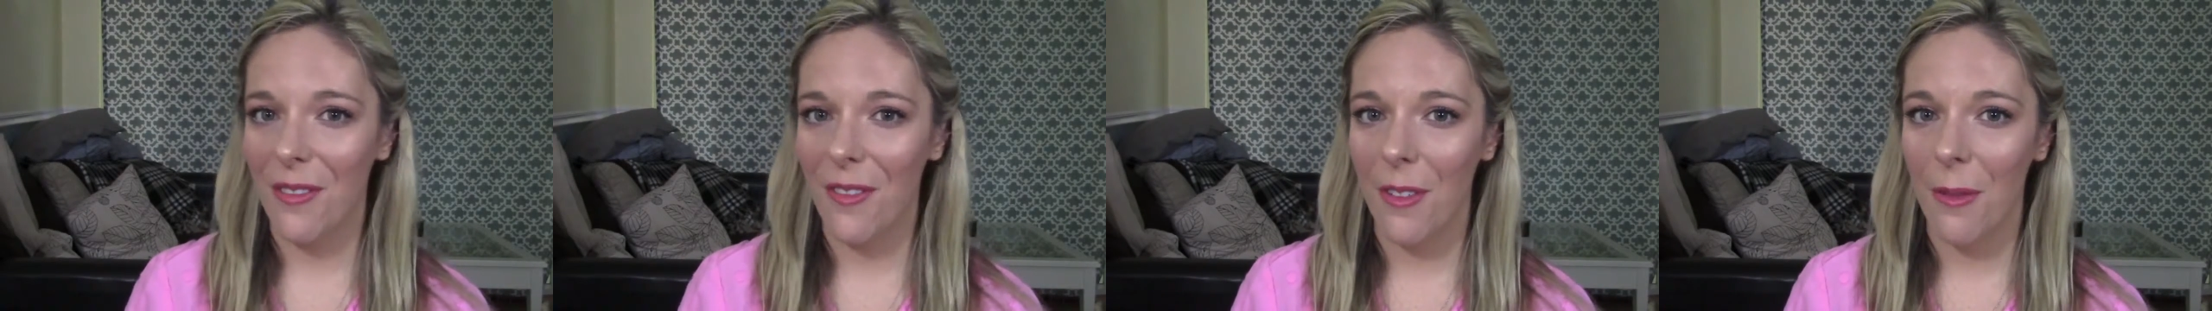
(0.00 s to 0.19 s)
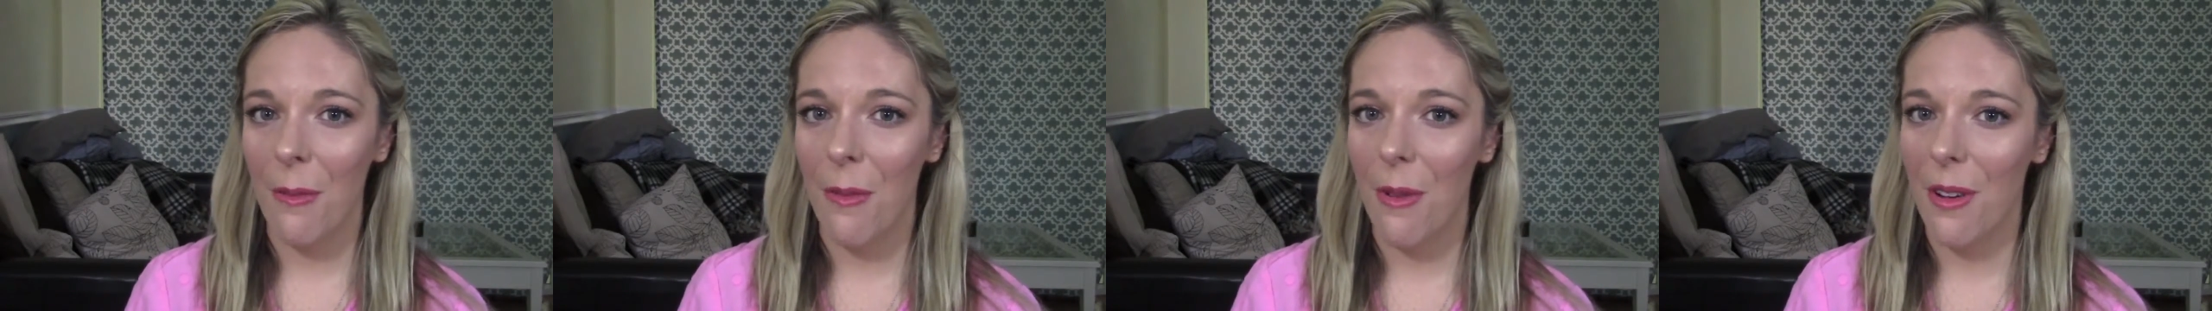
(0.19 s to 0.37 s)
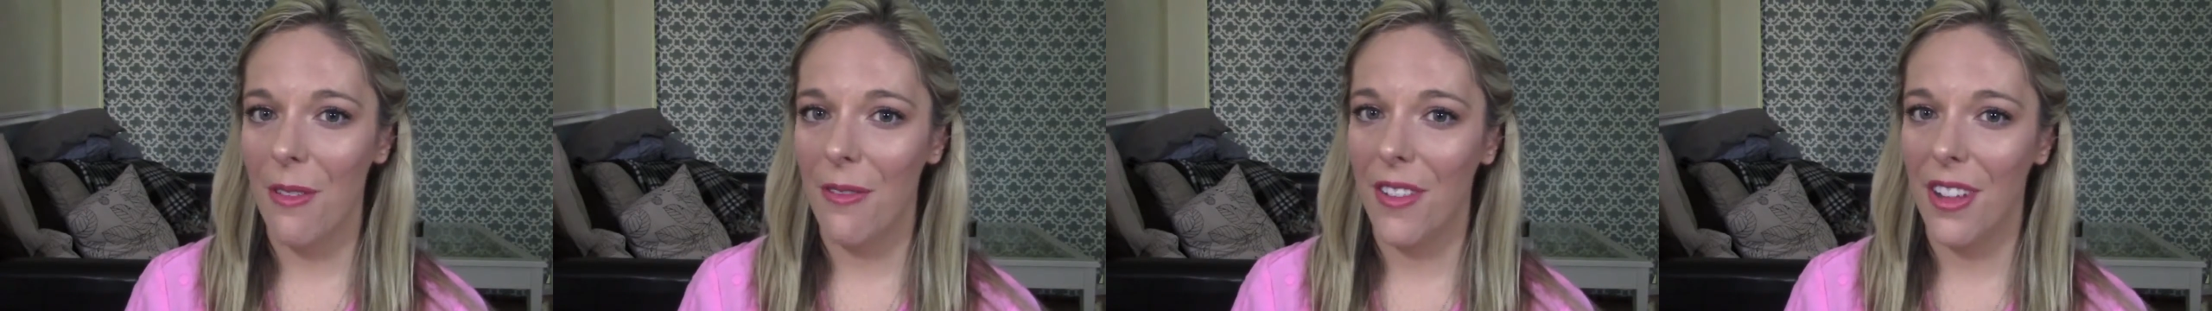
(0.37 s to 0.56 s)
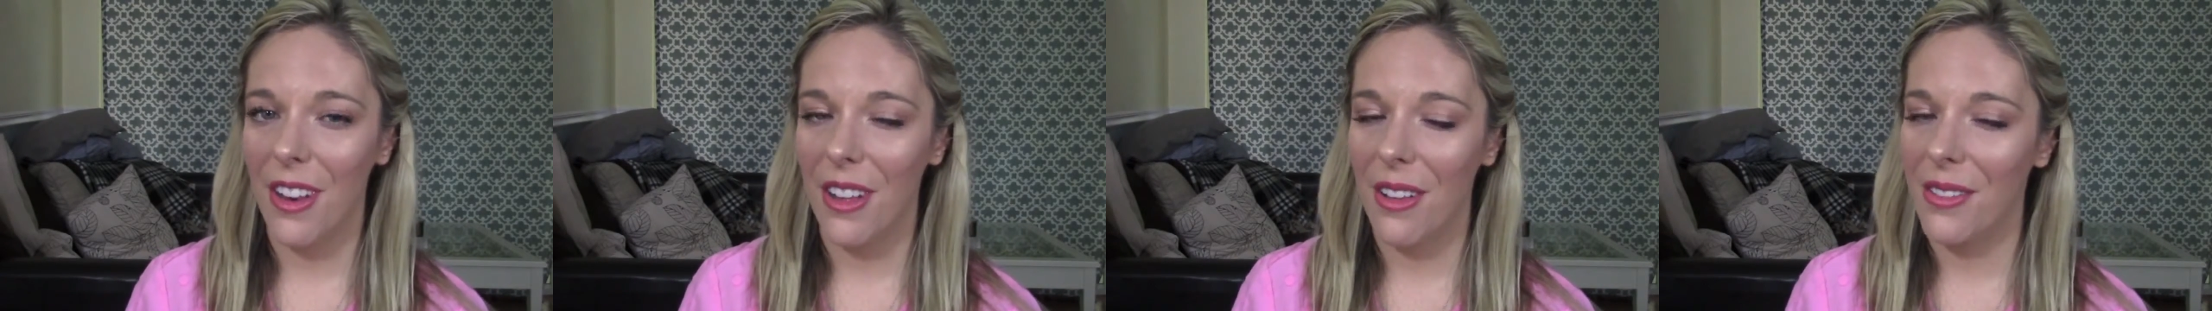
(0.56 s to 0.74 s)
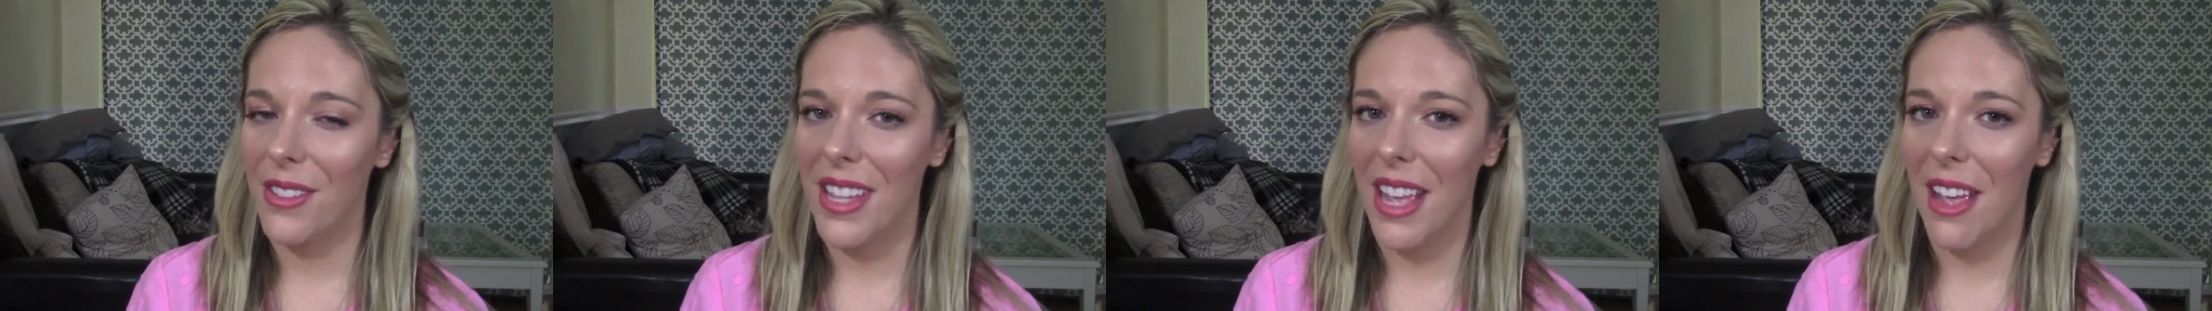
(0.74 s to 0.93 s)
for more
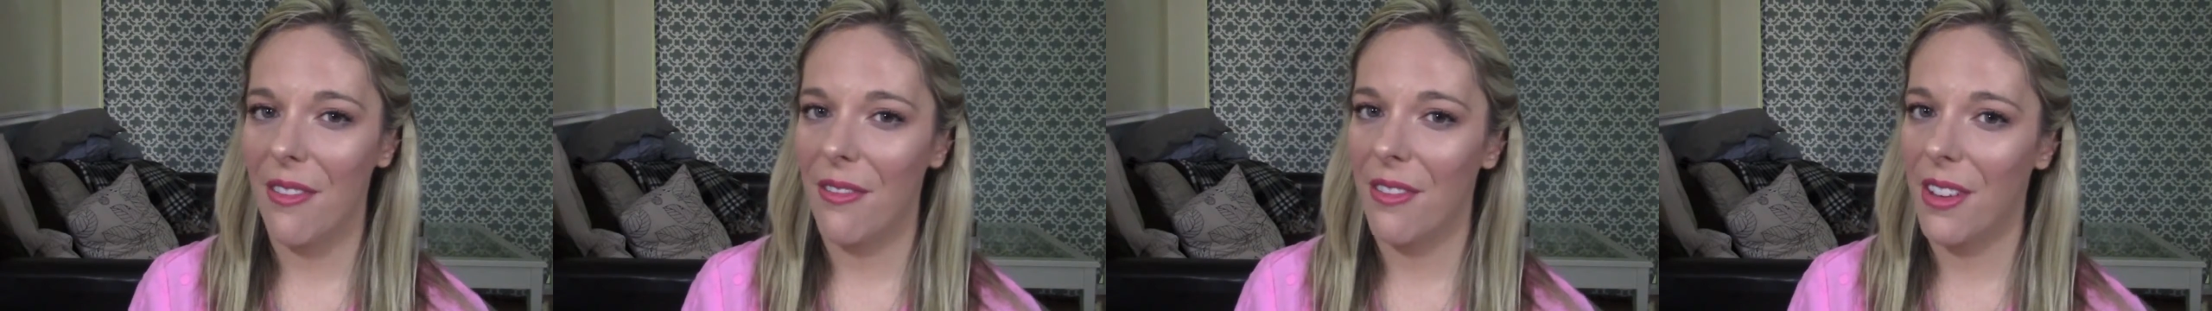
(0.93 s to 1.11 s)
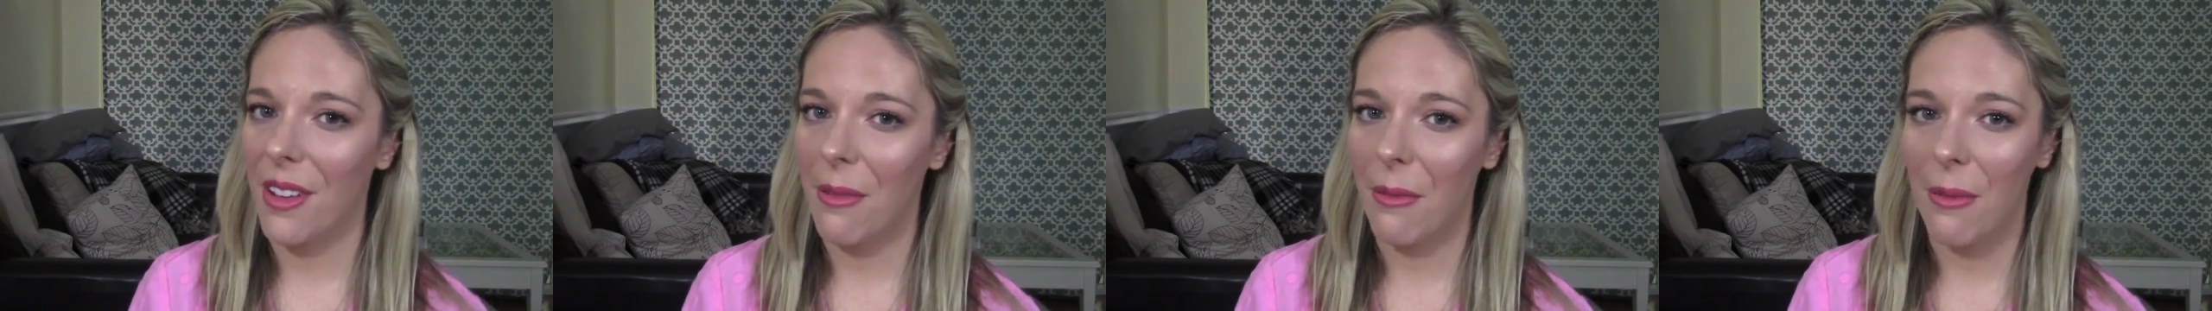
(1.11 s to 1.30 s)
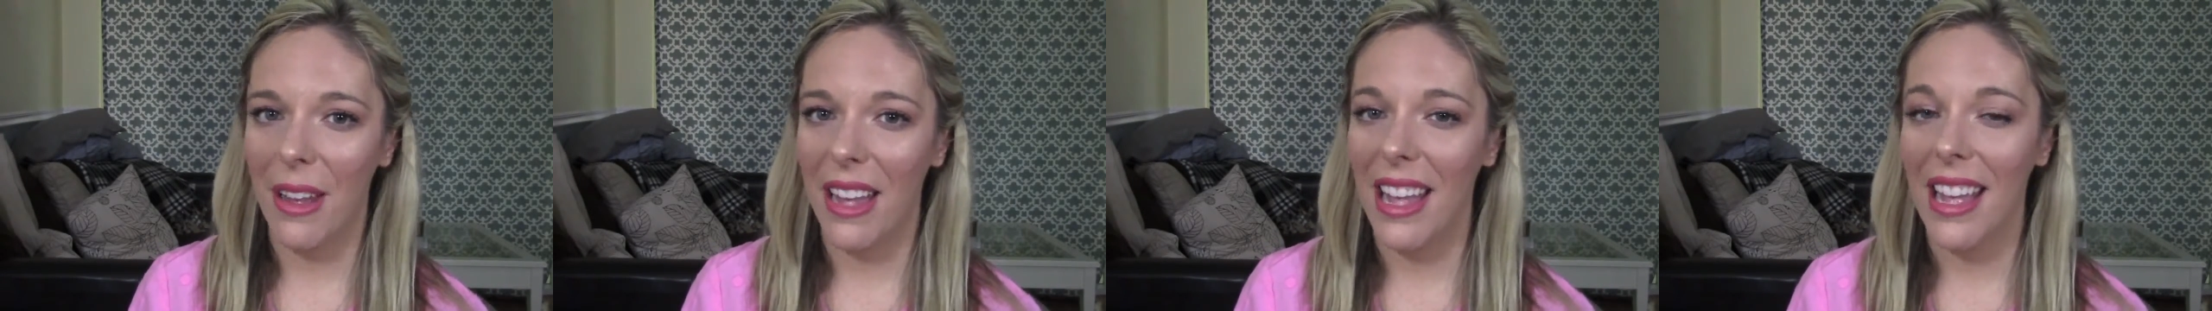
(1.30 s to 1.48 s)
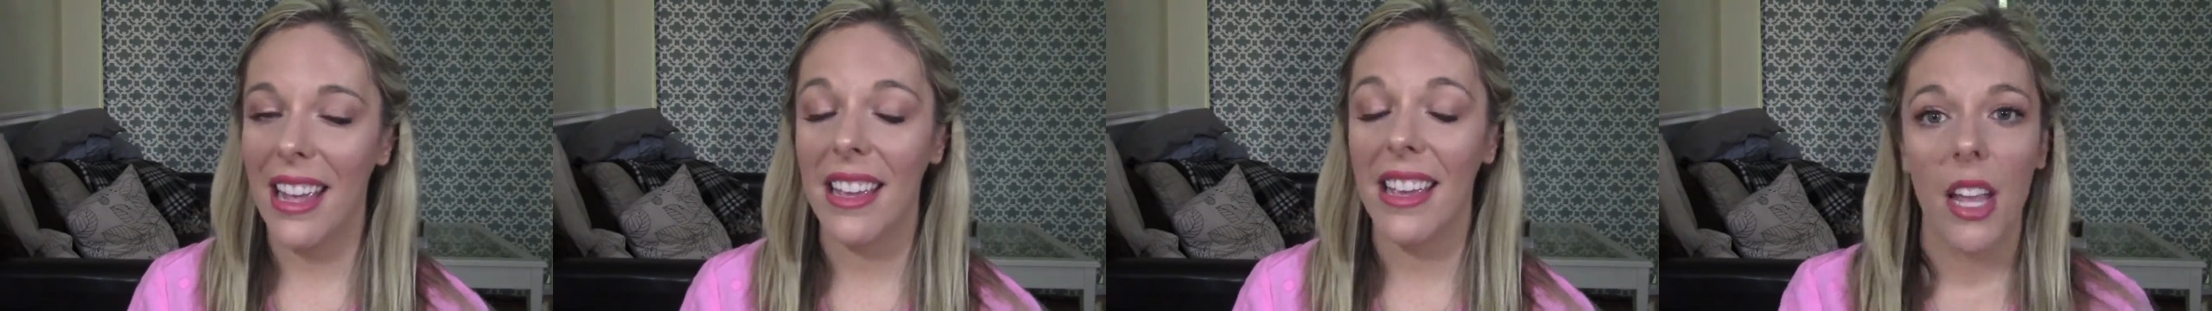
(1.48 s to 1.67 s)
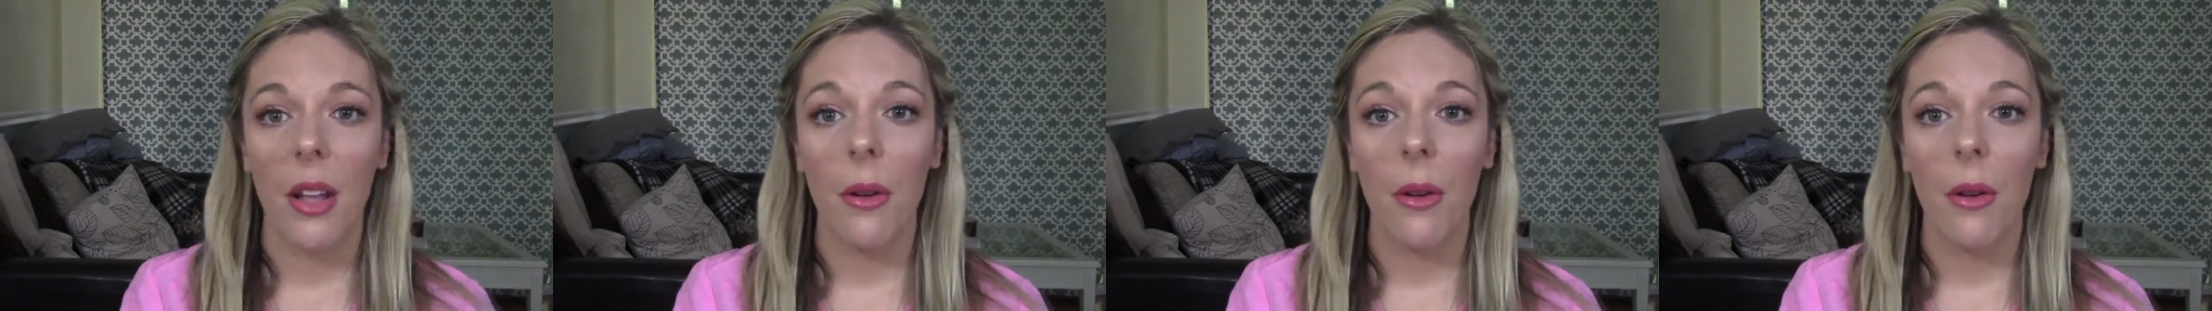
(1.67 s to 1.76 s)
videos every week.